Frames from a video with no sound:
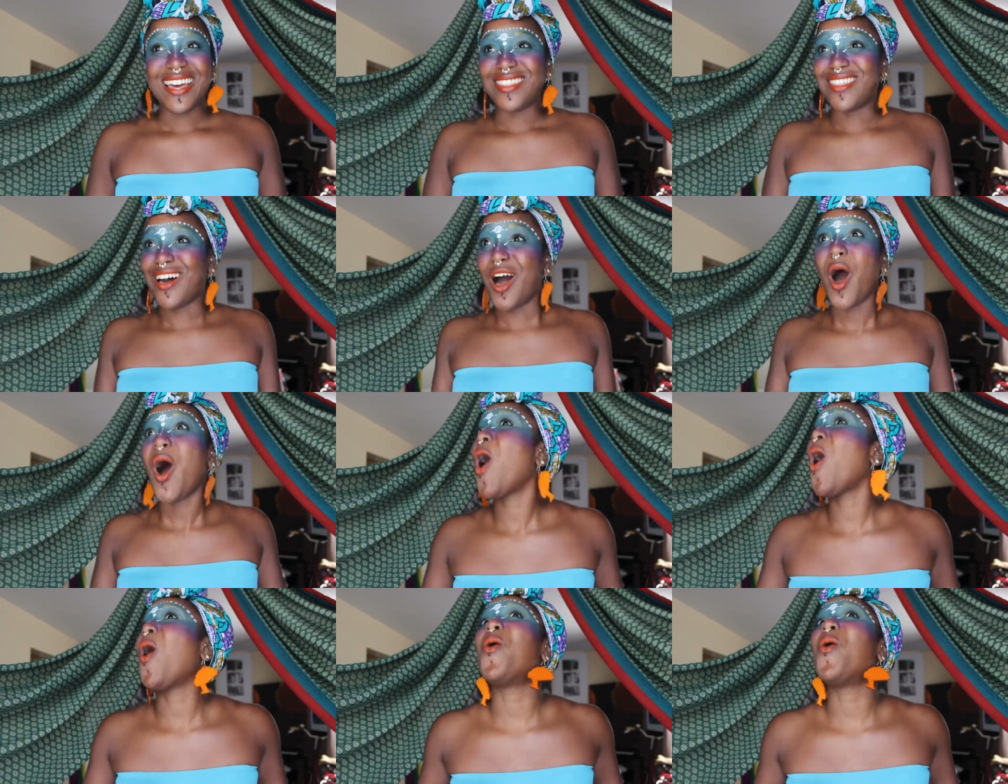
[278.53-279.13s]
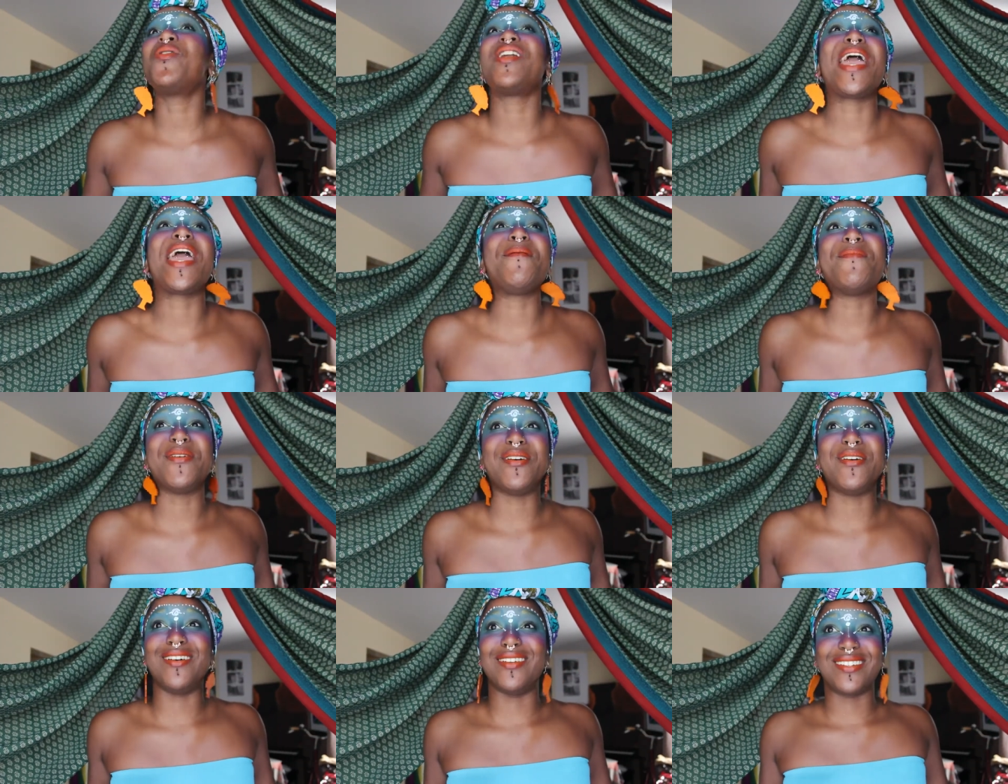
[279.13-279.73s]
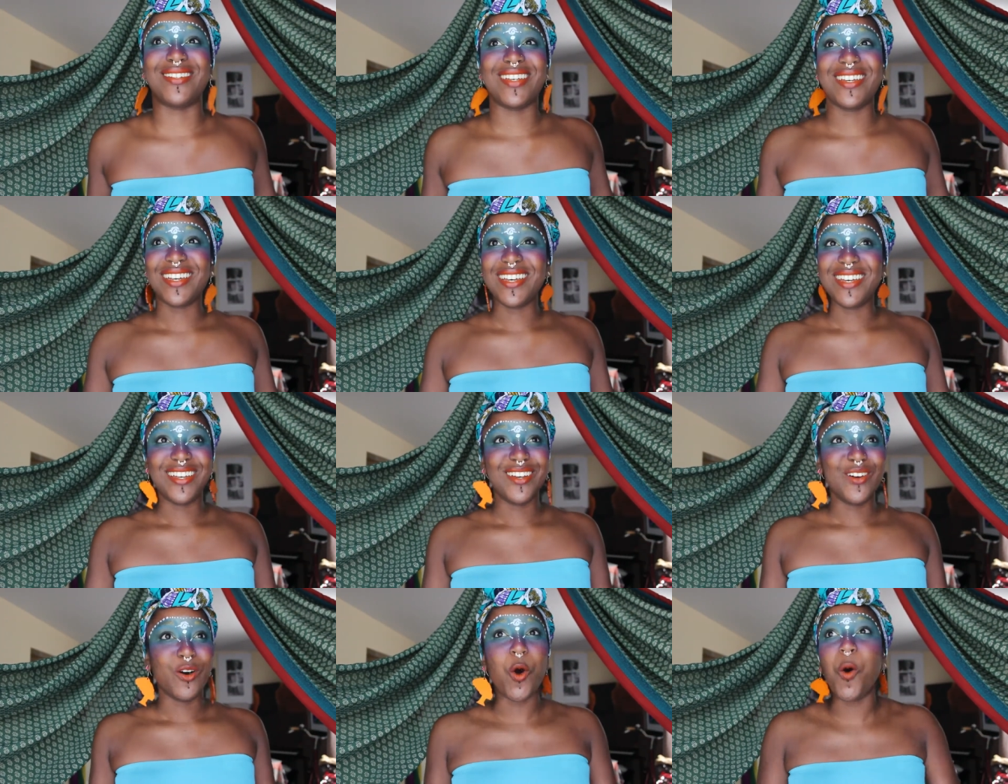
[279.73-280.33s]
The whole neighborhood.
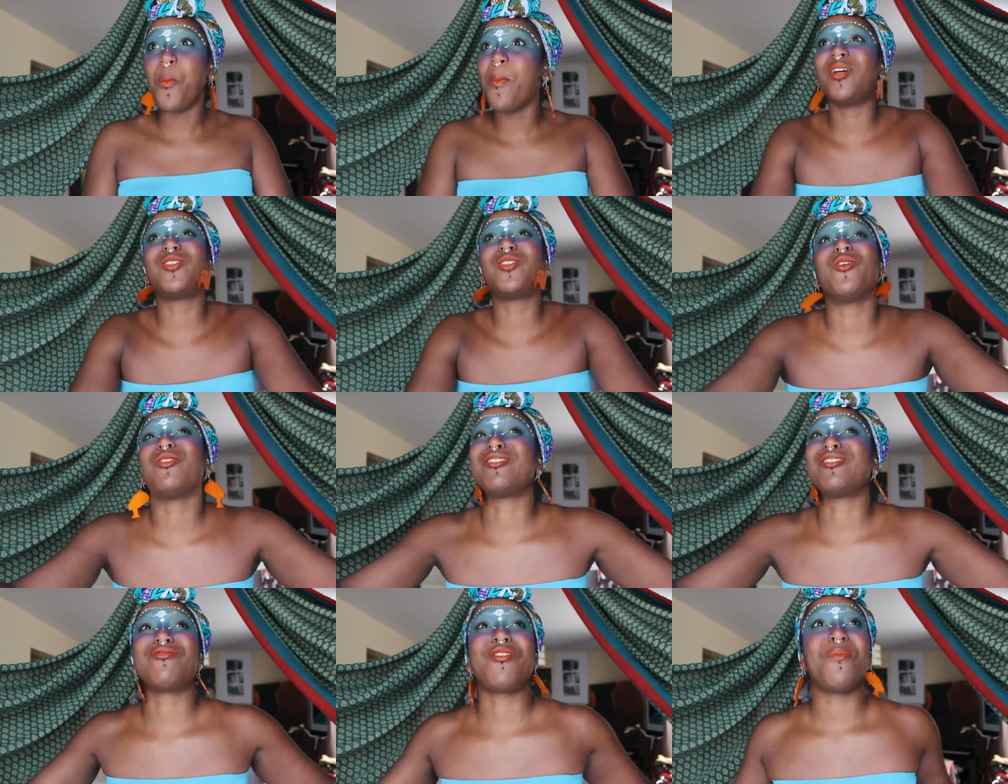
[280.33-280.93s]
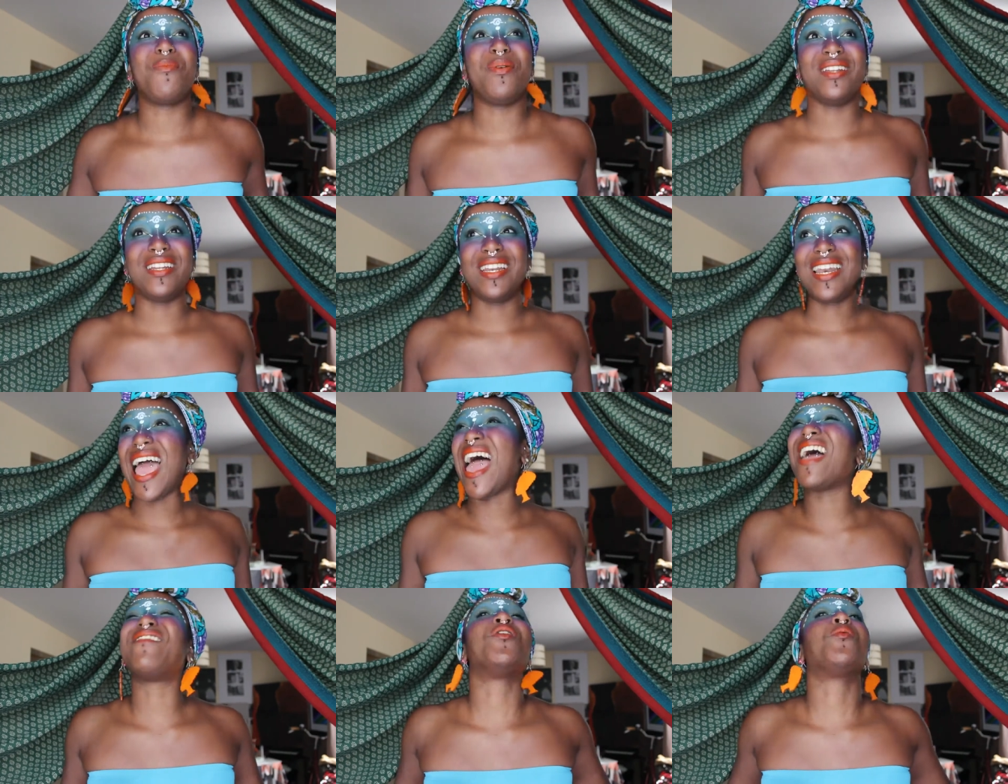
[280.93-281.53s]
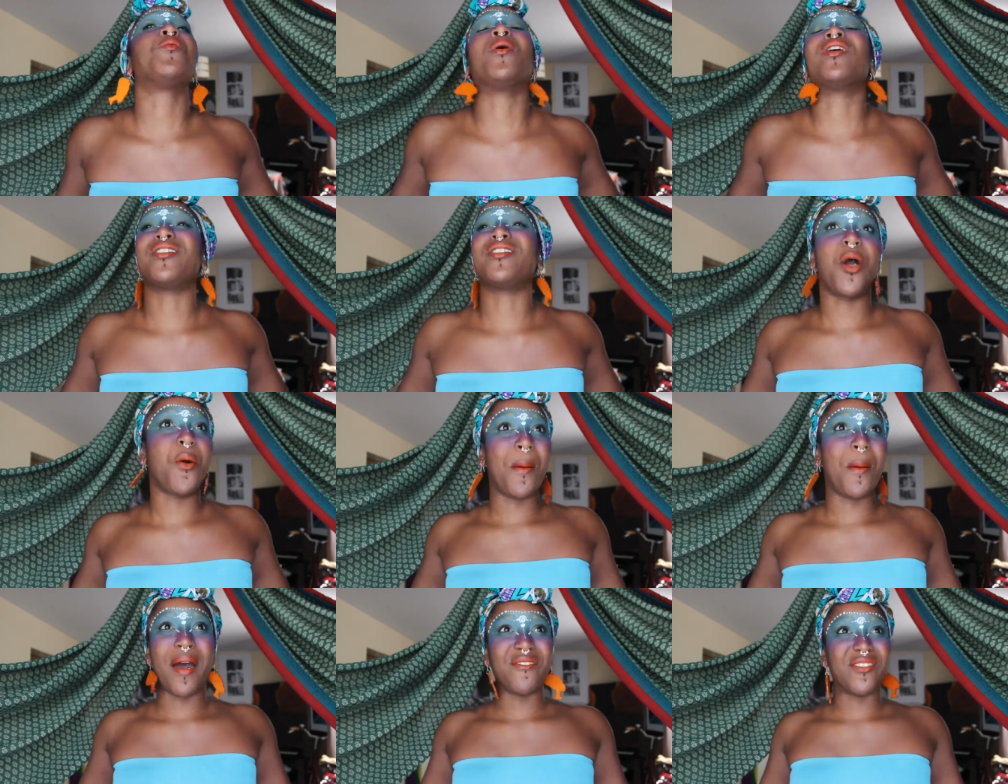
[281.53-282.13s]
All my doors are open. Let everyone
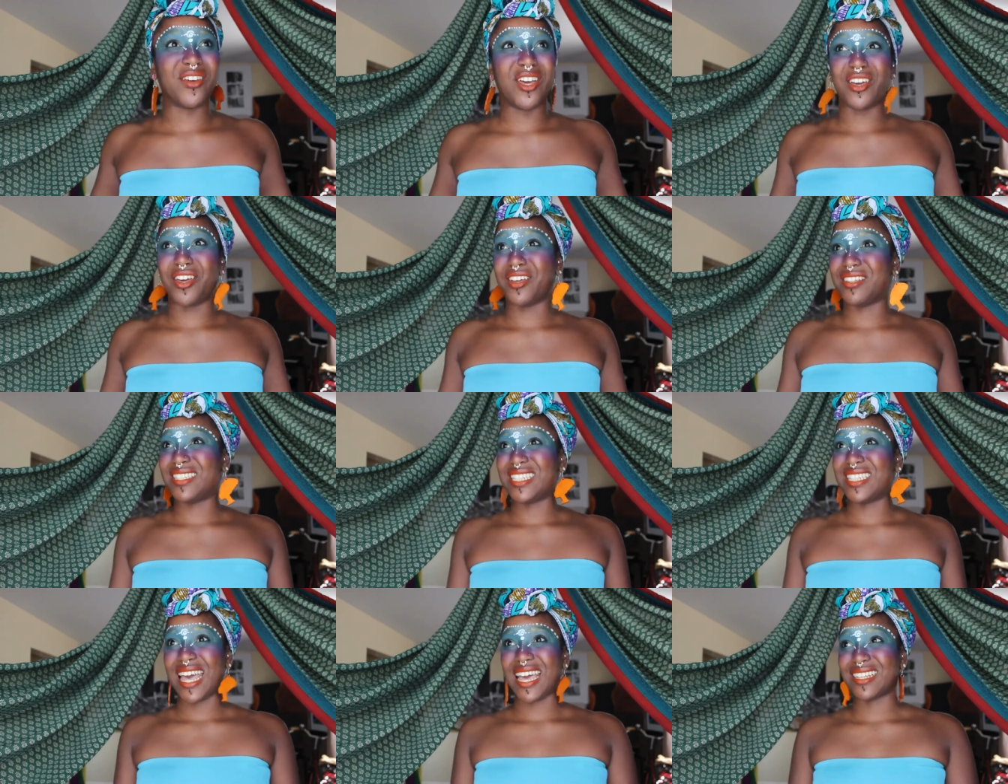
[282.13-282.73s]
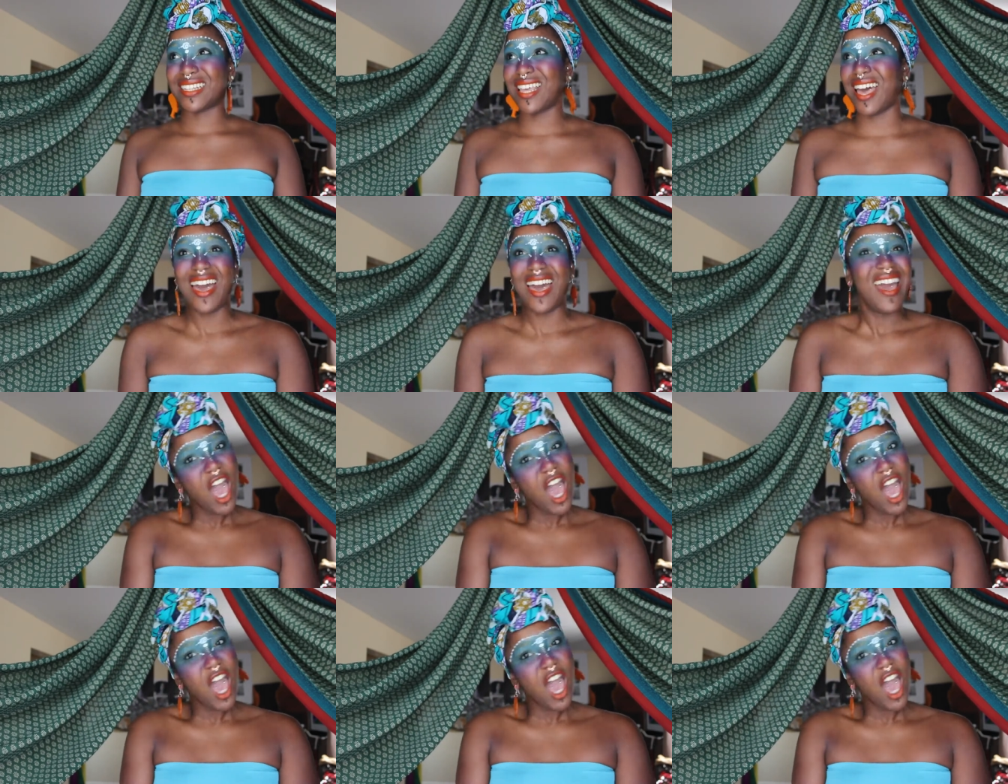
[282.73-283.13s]
know I'm having a good sex.